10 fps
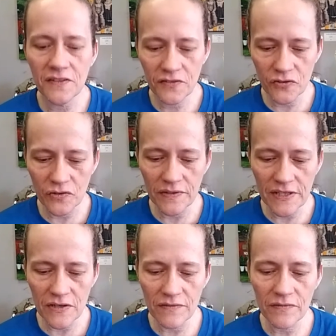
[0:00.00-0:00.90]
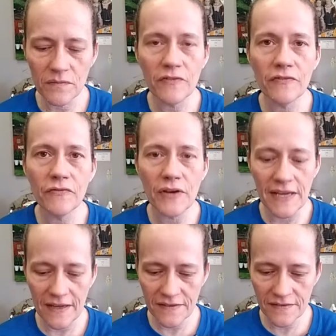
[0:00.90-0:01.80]
a souvenir from
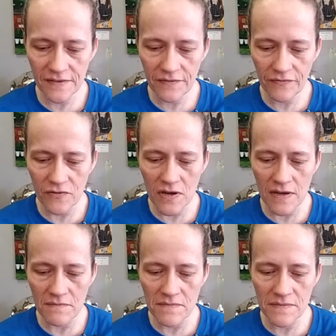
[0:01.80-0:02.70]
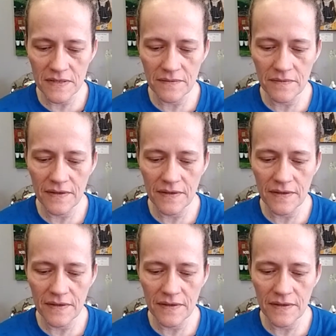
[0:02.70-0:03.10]
france from